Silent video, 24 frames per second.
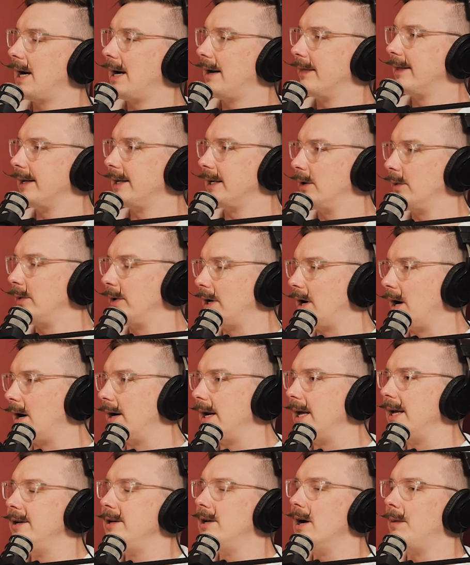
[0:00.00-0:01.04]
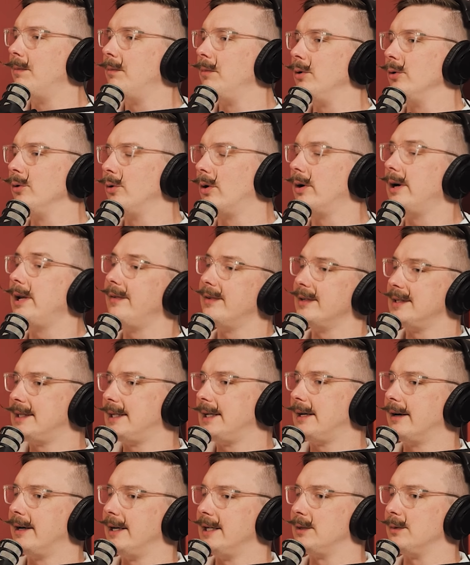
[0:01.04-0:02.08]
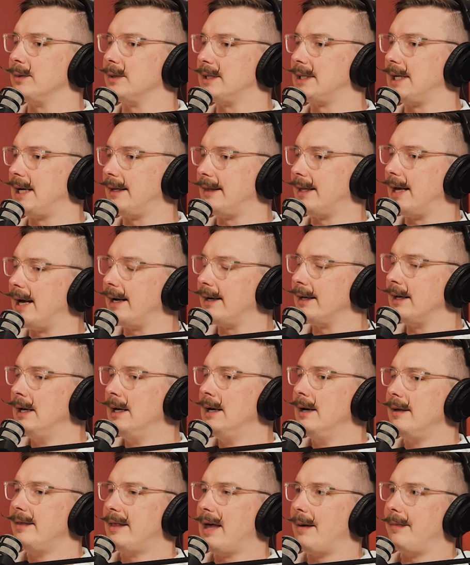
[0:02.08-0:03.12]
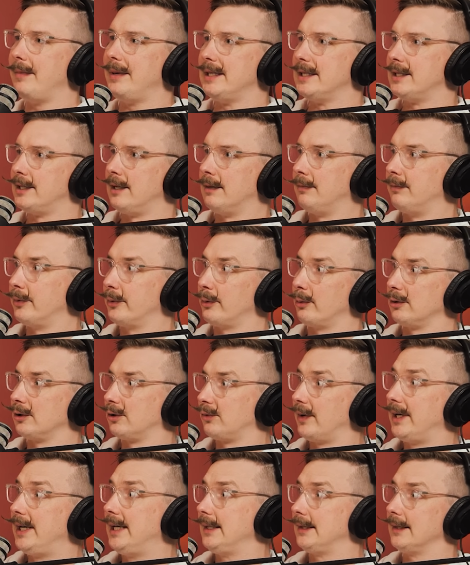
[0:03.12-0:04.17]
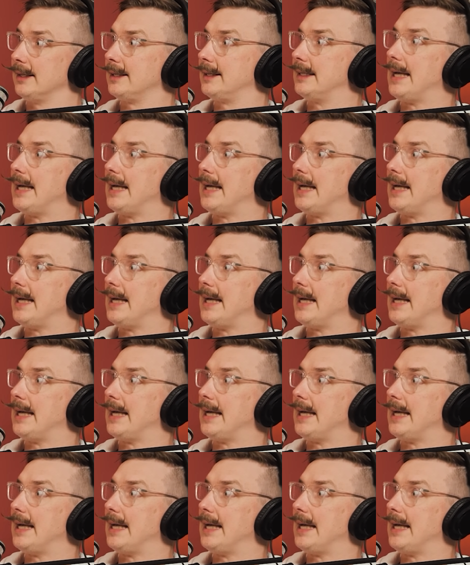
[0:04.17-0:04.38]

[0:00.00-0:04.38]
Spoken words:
Kind of thing going on. And Dumbledore, even Sirius will say that means Dumbledore's reading the